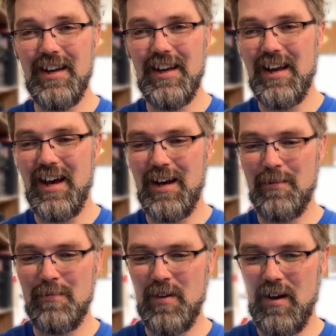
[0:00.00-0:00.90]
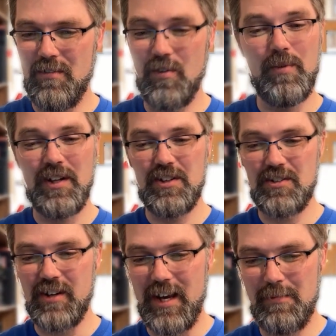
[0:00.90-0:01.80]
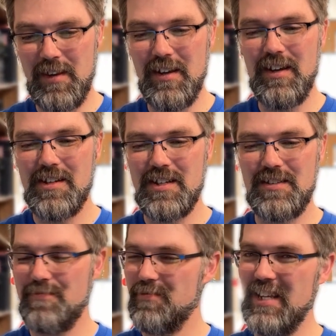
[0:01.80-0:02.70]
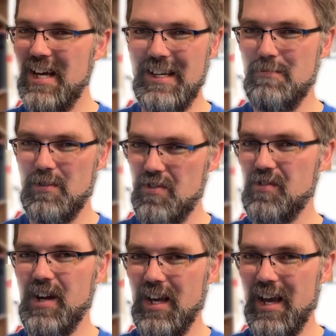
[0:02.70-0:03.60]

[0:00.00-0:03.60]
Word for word: Um, uh, so well described, just not number three.